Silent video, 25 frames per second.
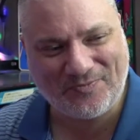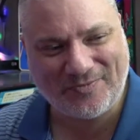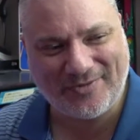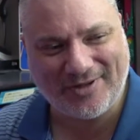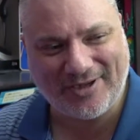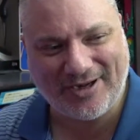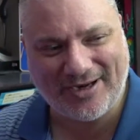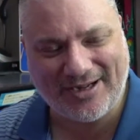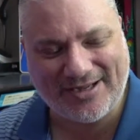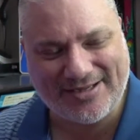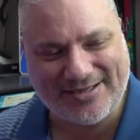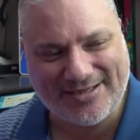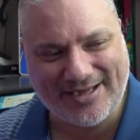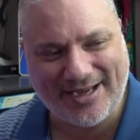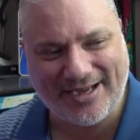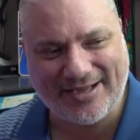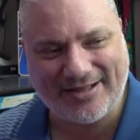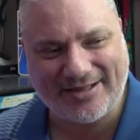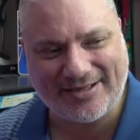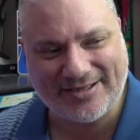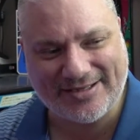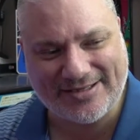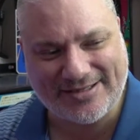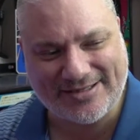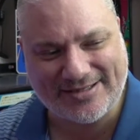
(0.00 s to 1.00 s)
I say
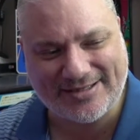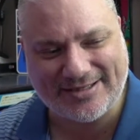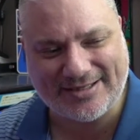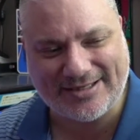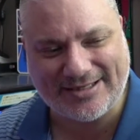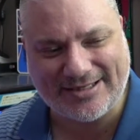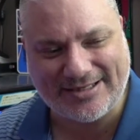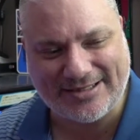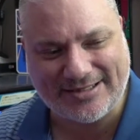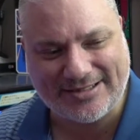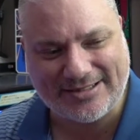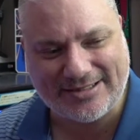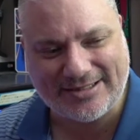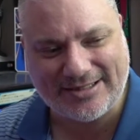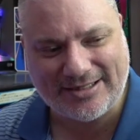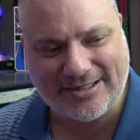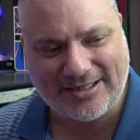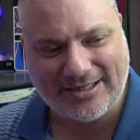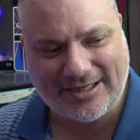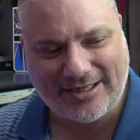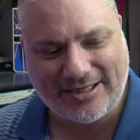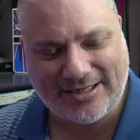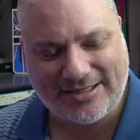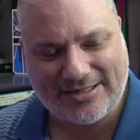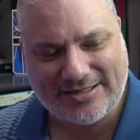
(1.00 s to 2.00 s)
this
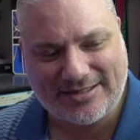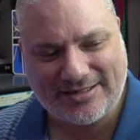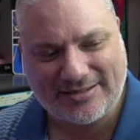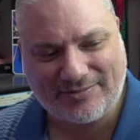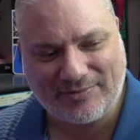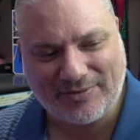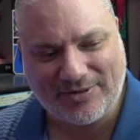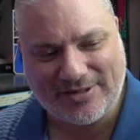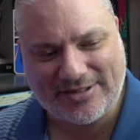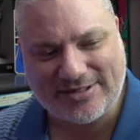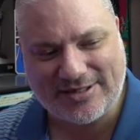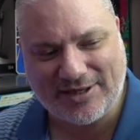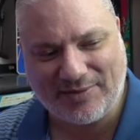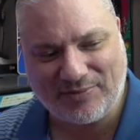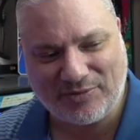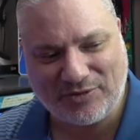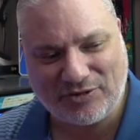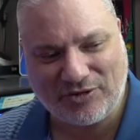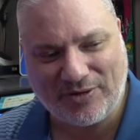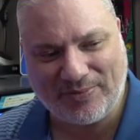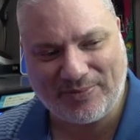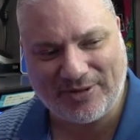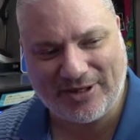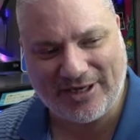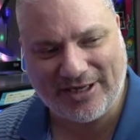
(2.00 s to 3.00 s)
with some
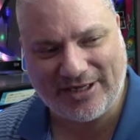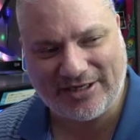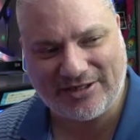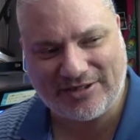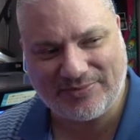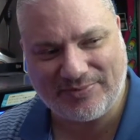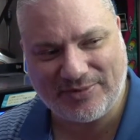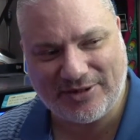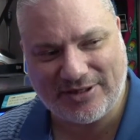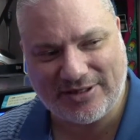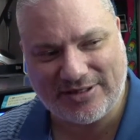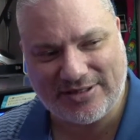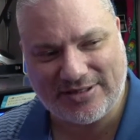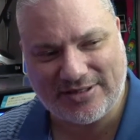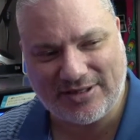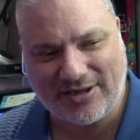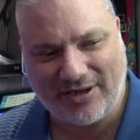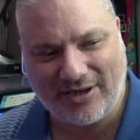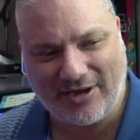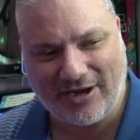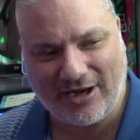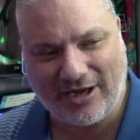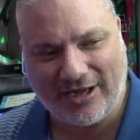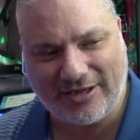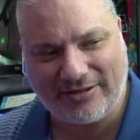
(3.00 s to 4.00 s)
trepidation, because
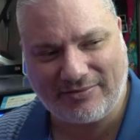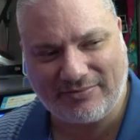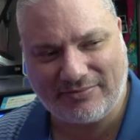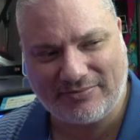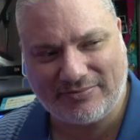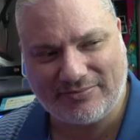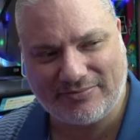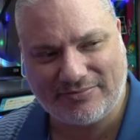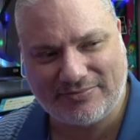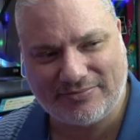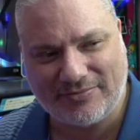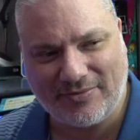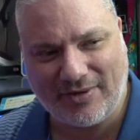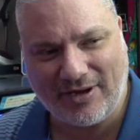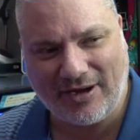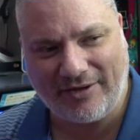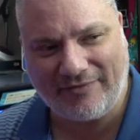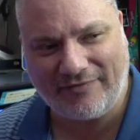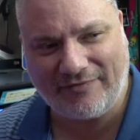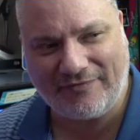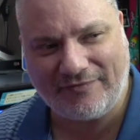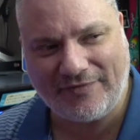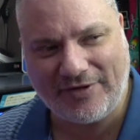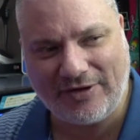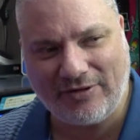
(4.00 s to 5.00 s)
I
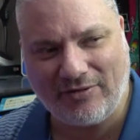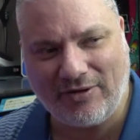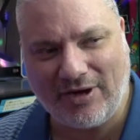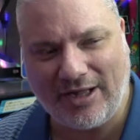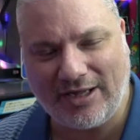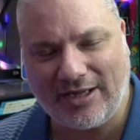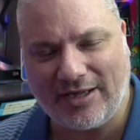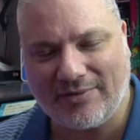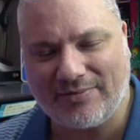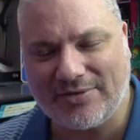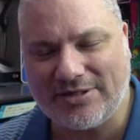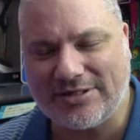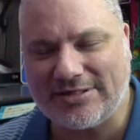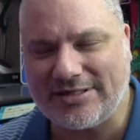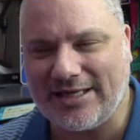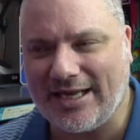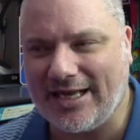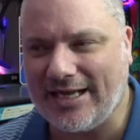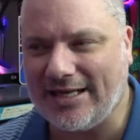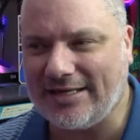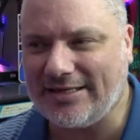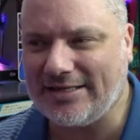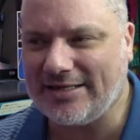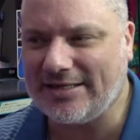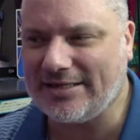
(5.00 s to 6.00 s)
feel like I'm
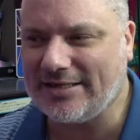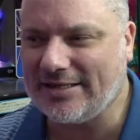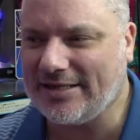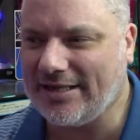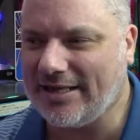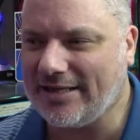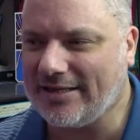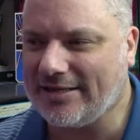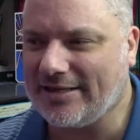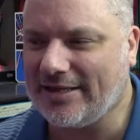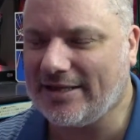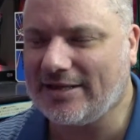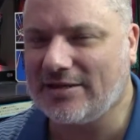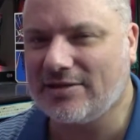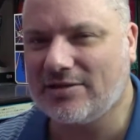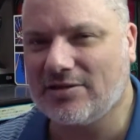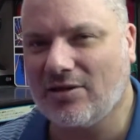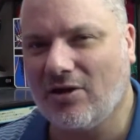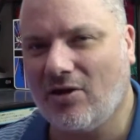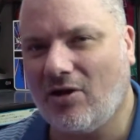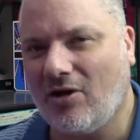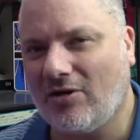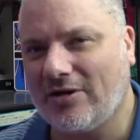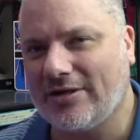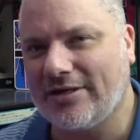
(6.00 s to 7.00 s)
starting to get things
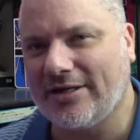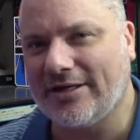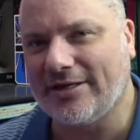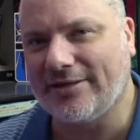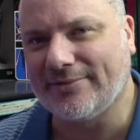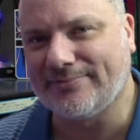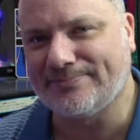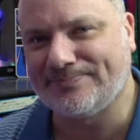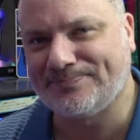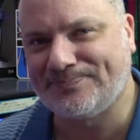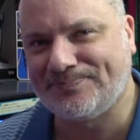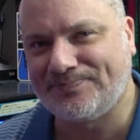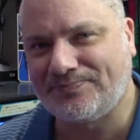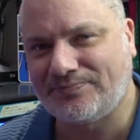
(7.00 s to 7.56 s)
locked in.